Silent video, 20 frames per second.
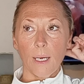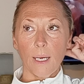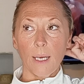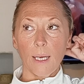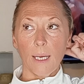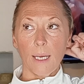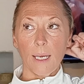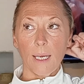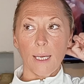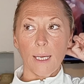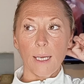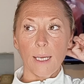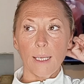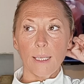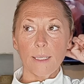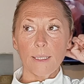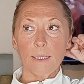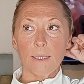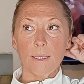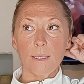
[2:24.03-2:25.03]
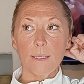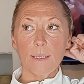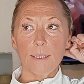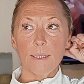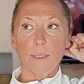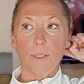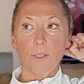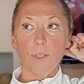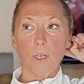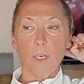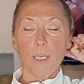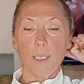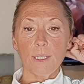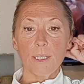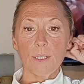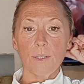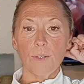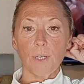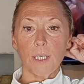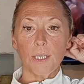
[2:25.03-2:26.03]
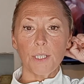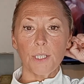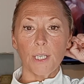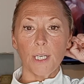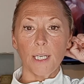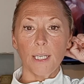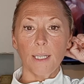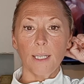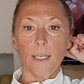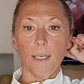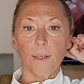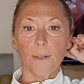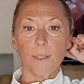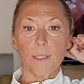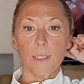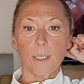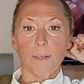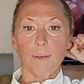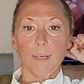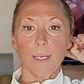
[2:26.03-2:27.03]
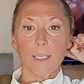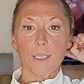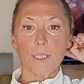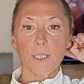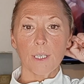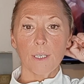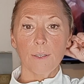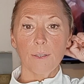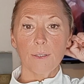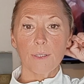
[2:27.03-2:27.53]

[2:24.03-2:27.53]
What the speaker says: and try and stretch it in the other direction.